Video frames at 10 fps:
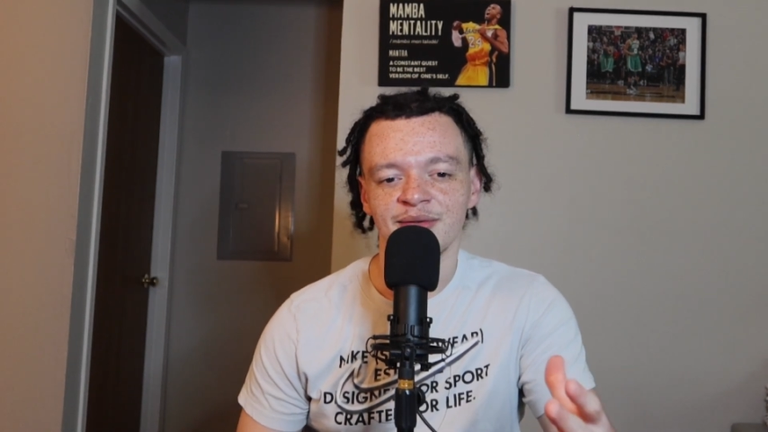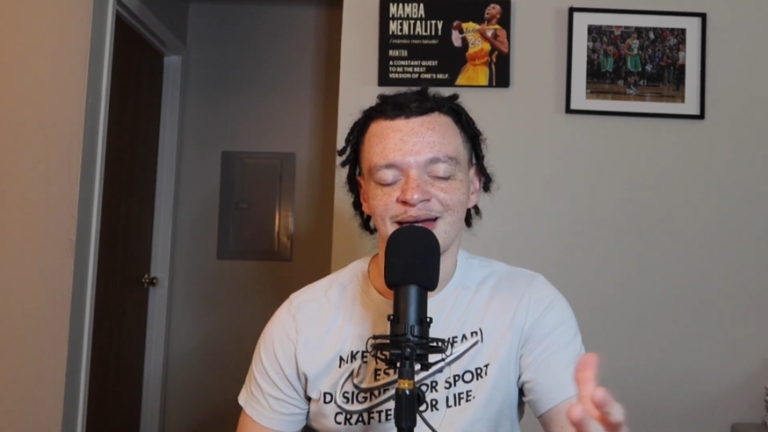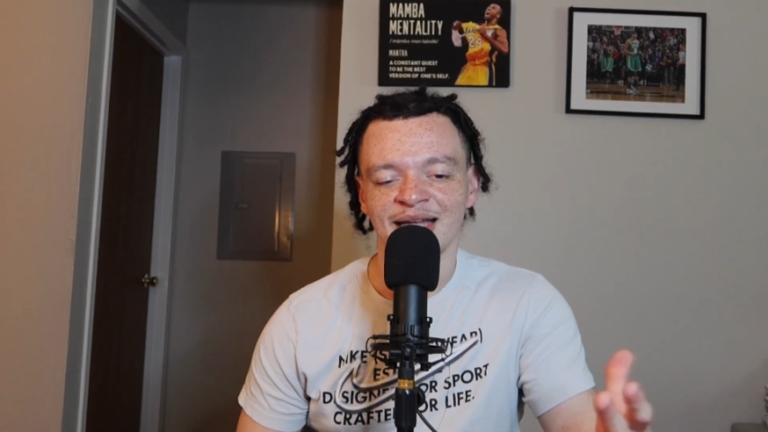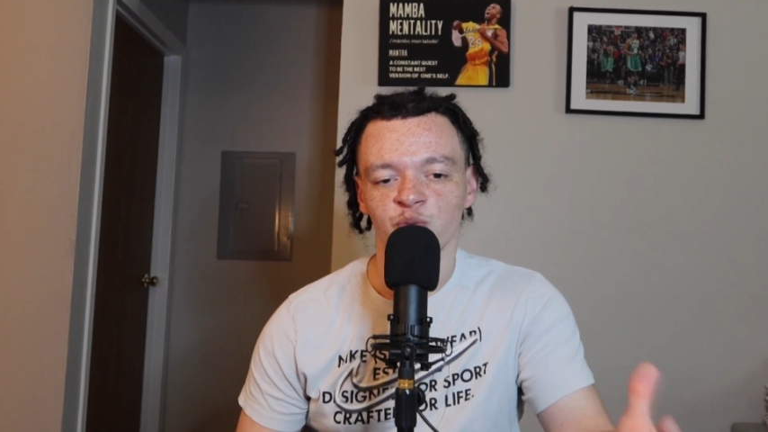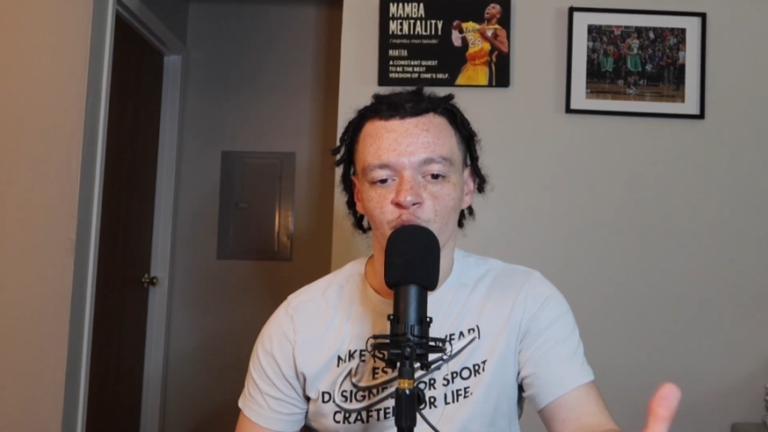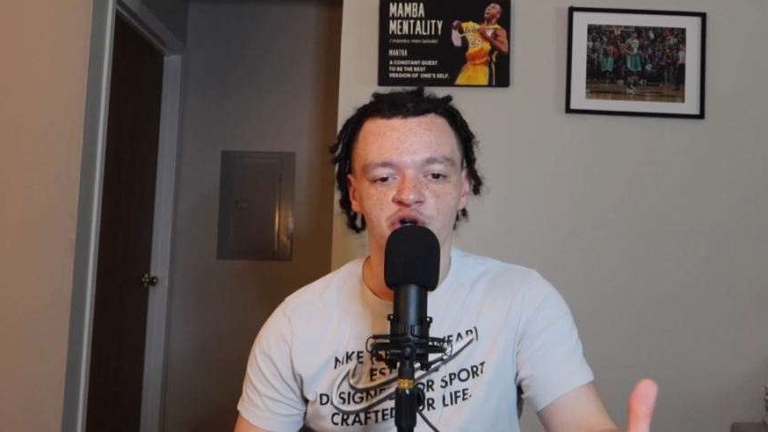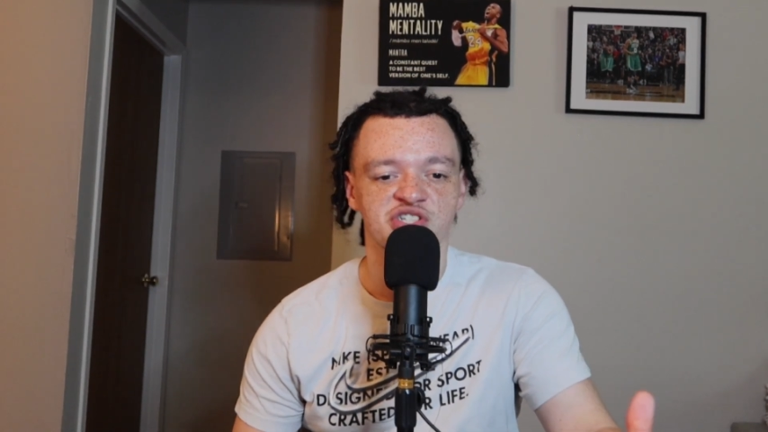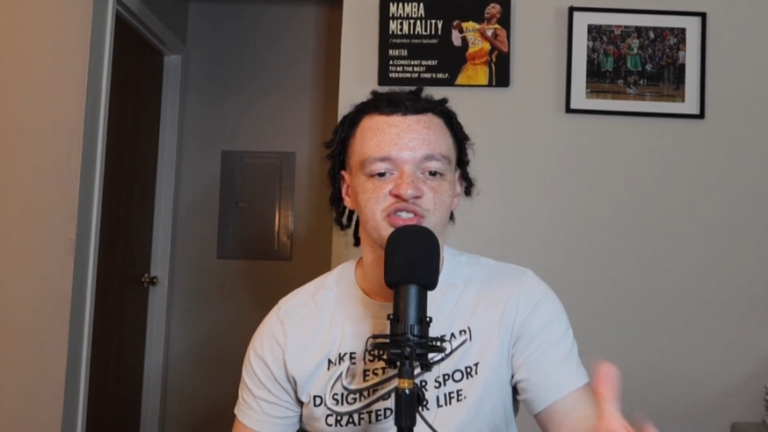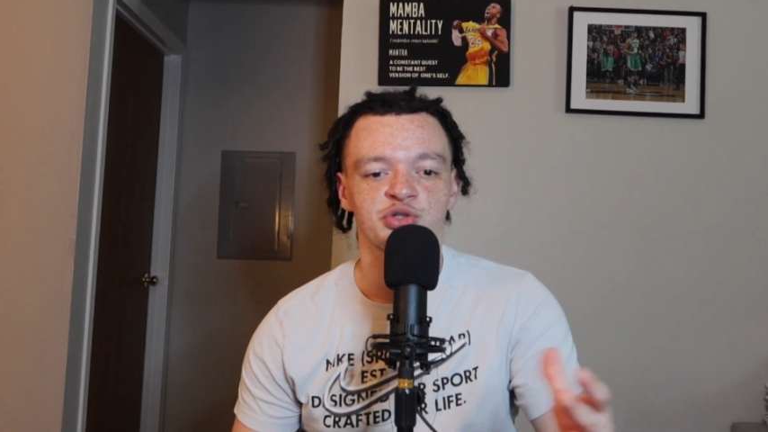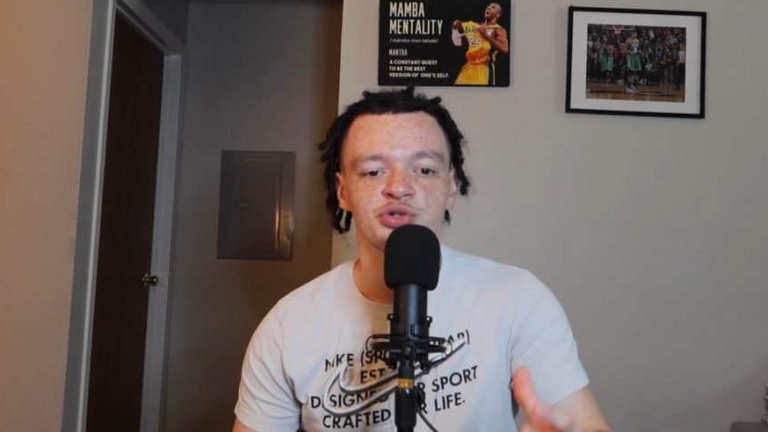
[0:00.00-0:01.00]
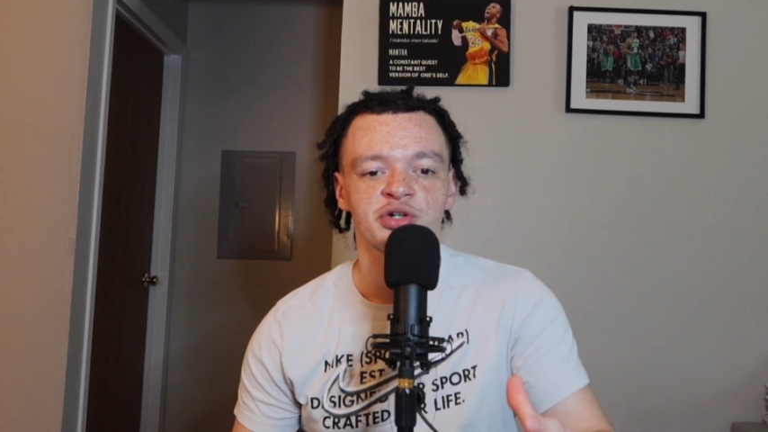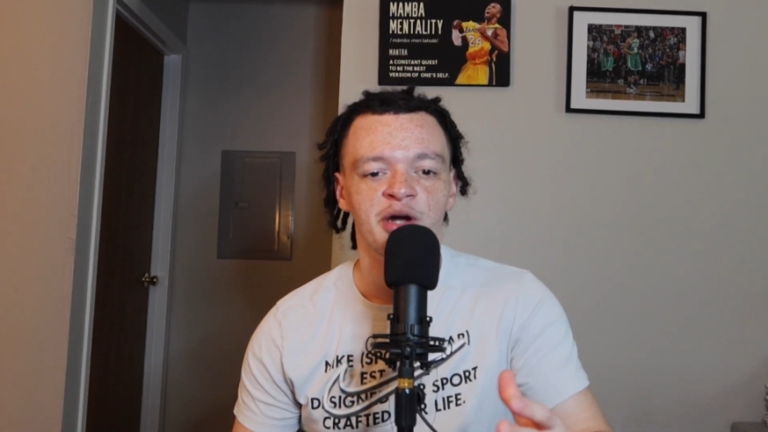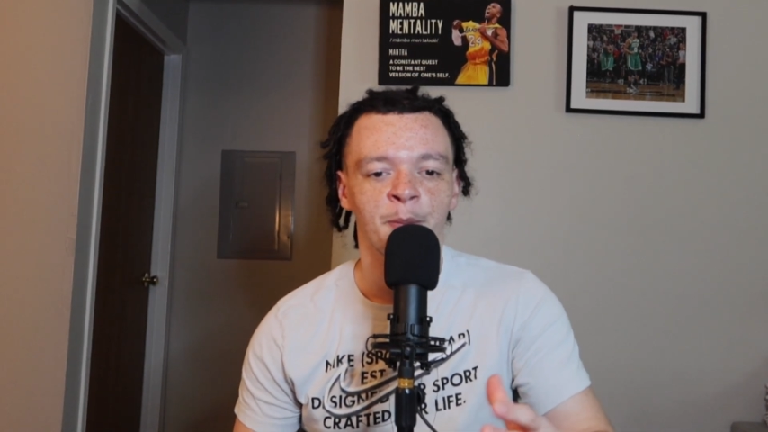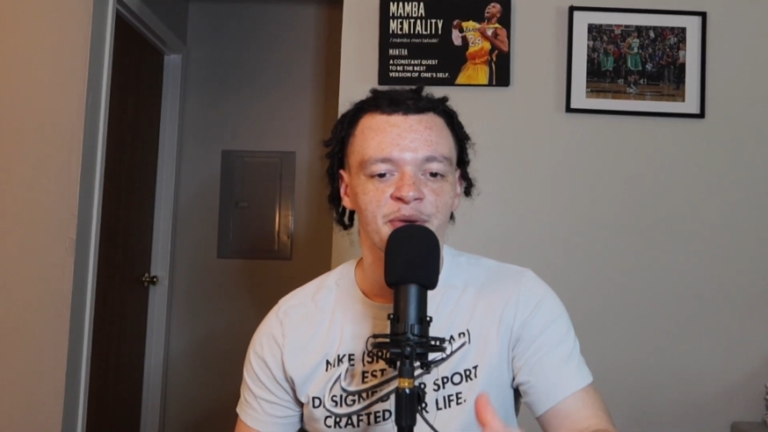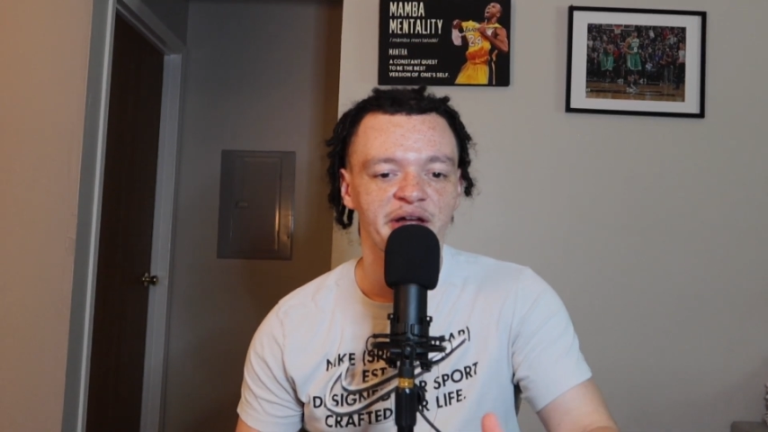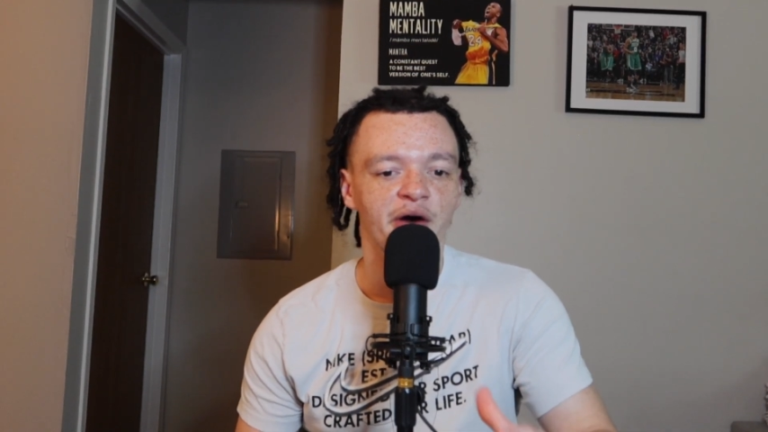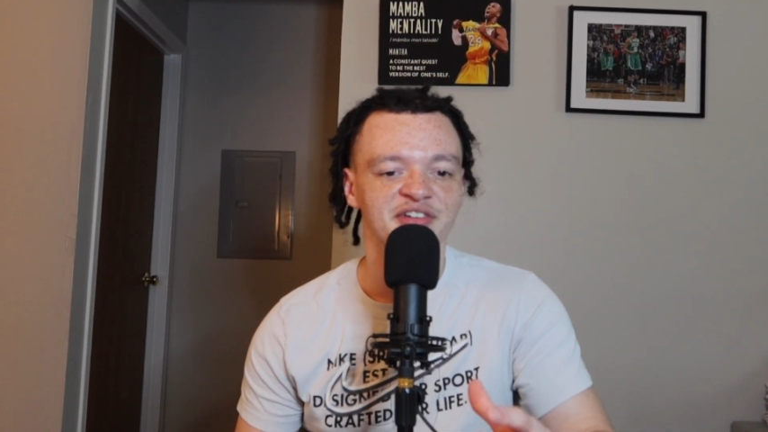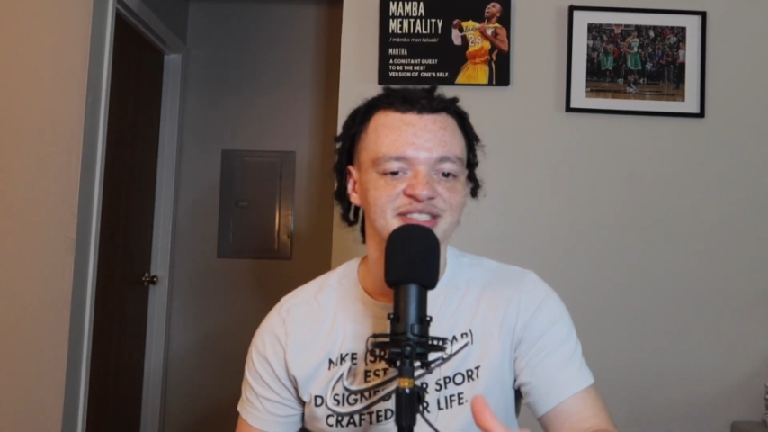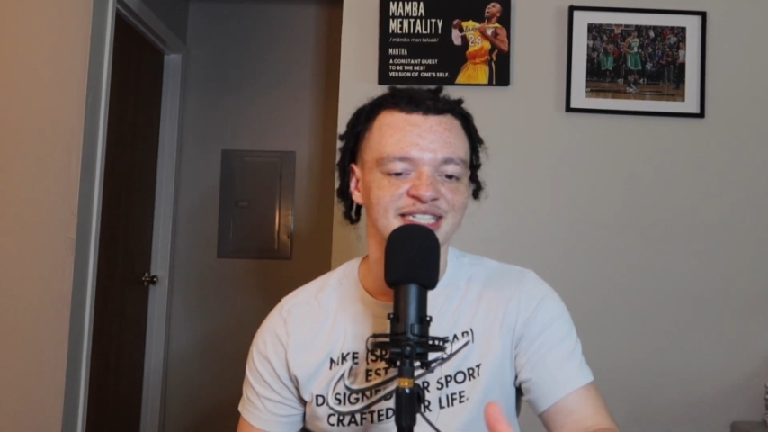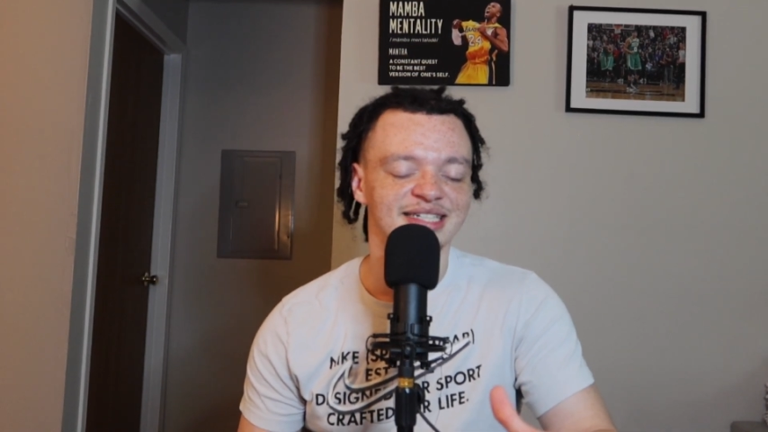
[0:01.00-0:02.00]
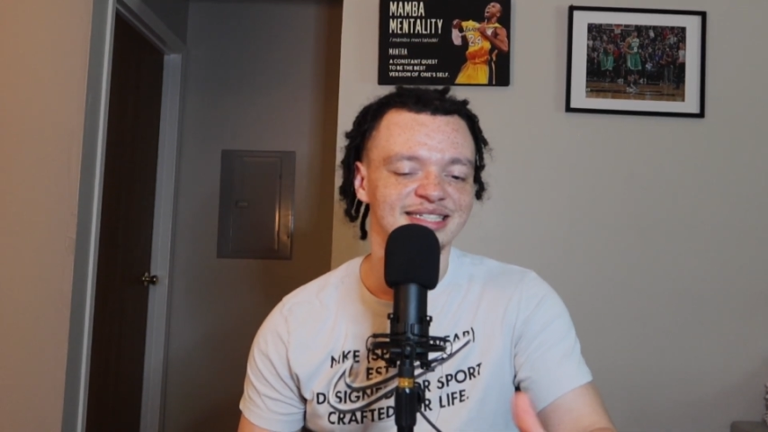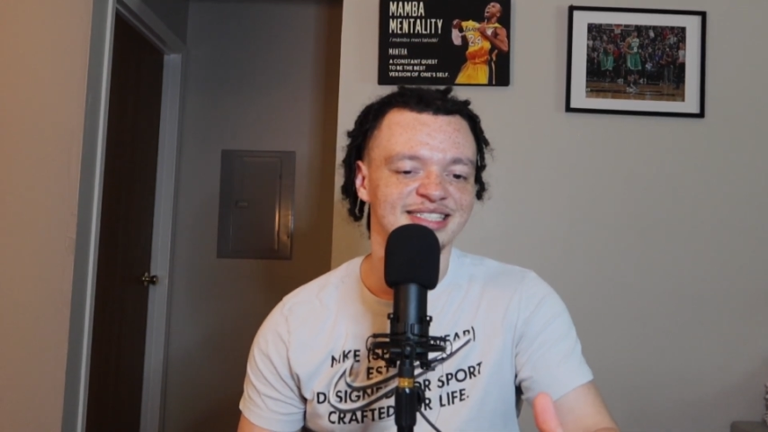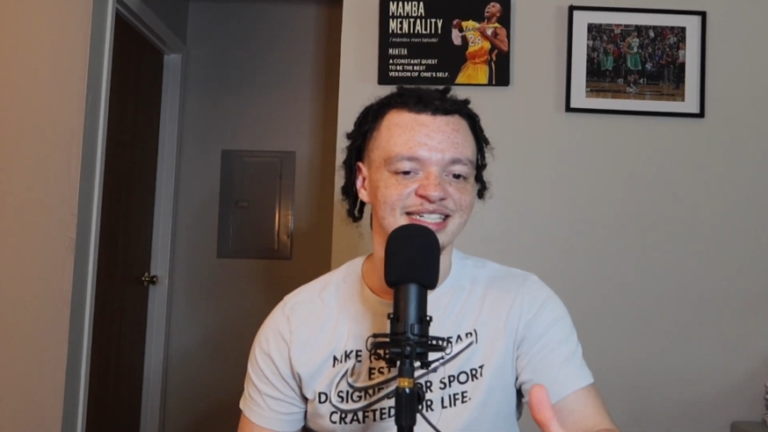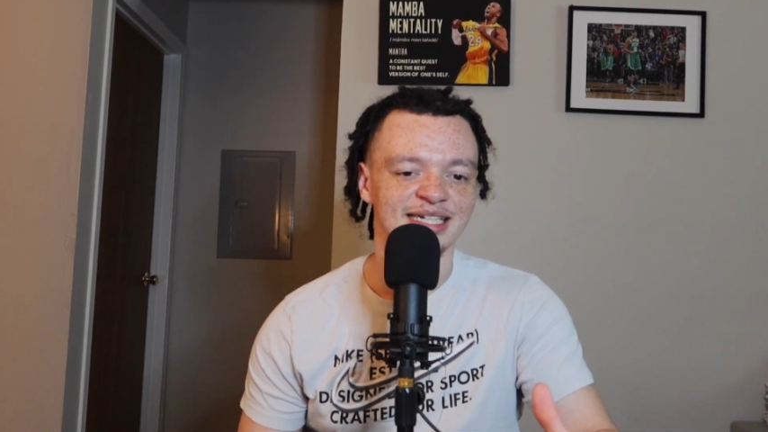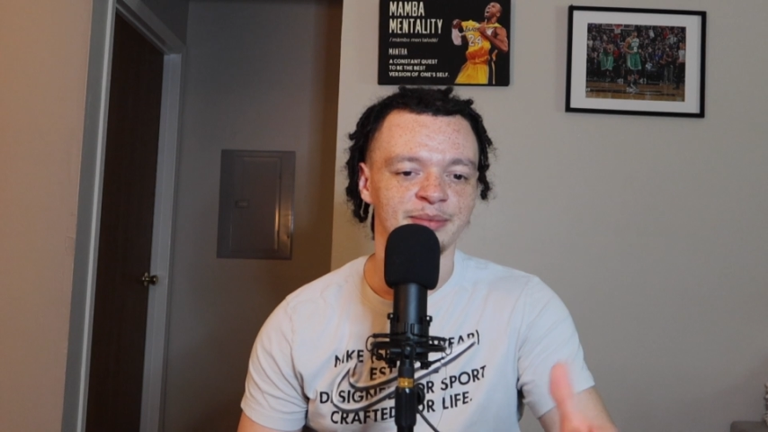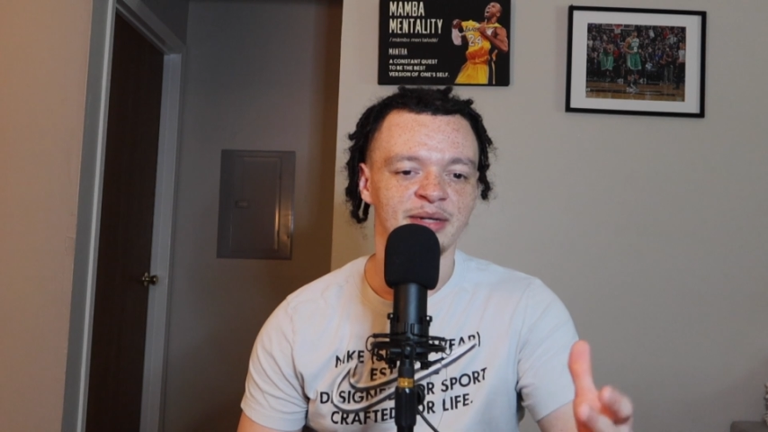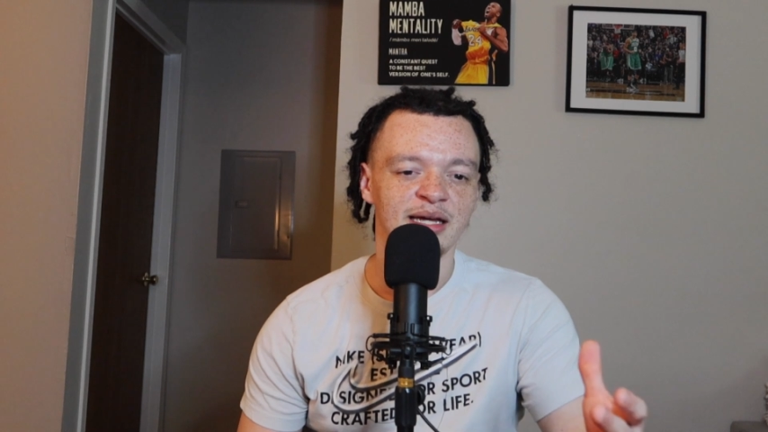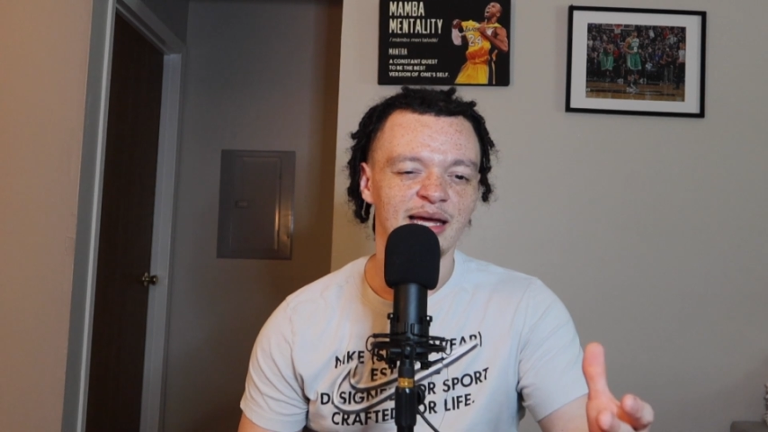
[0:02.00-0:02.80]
at worst, you're a playoff contending team,